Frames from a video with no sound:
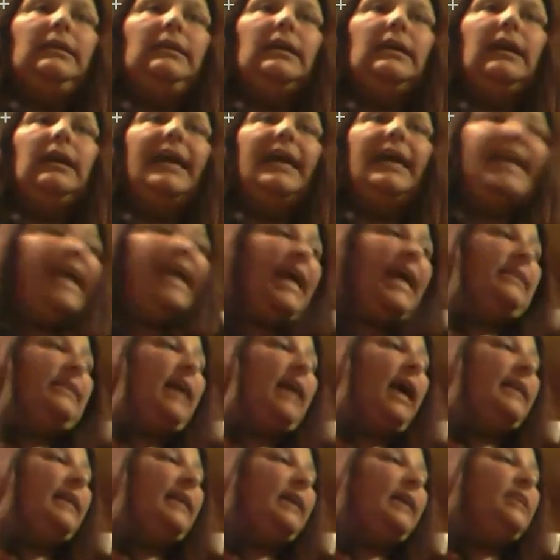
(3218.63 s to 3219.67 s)
I can't
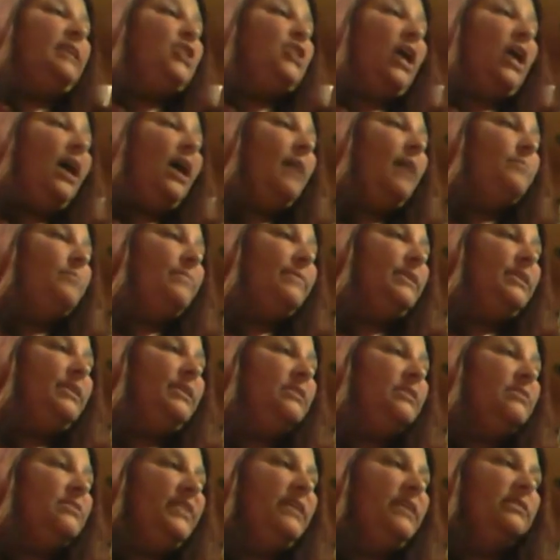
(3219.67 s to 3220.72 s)
not get a job in
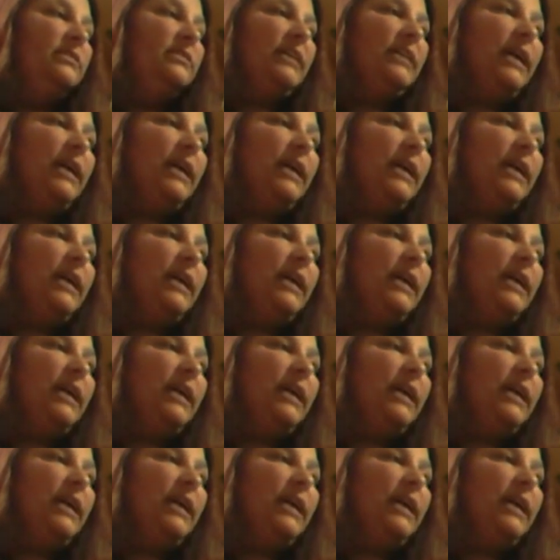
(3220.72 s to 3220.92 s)
this field.